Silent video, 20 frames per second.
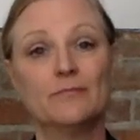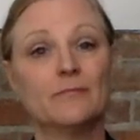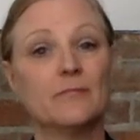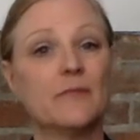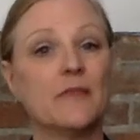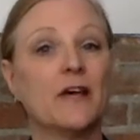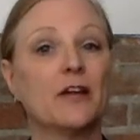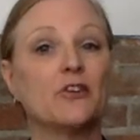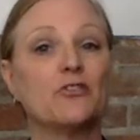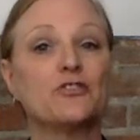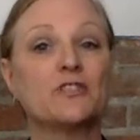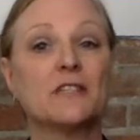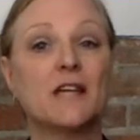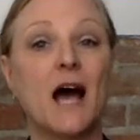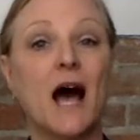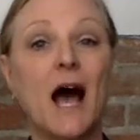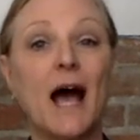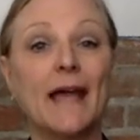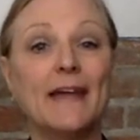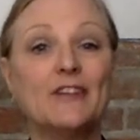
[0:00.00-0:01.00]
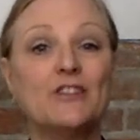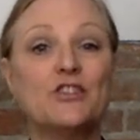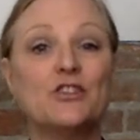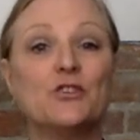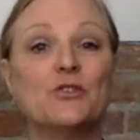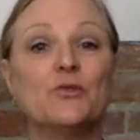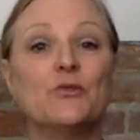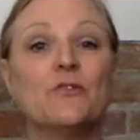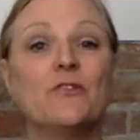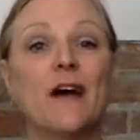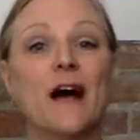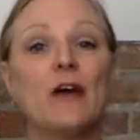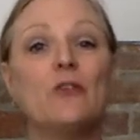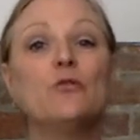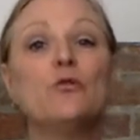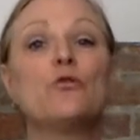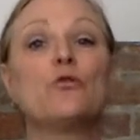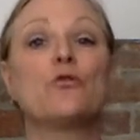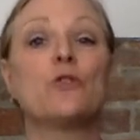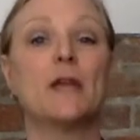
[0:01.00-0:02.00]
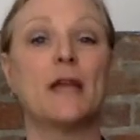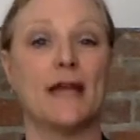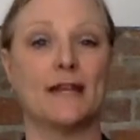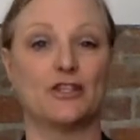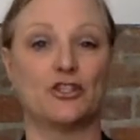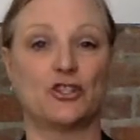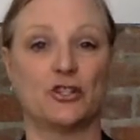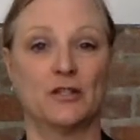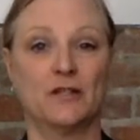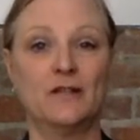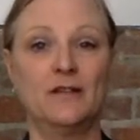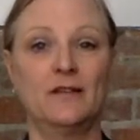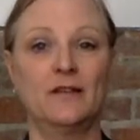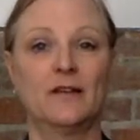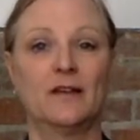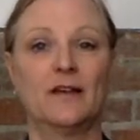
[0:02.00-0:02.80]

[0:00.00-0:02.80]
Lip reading: that are tied to value creation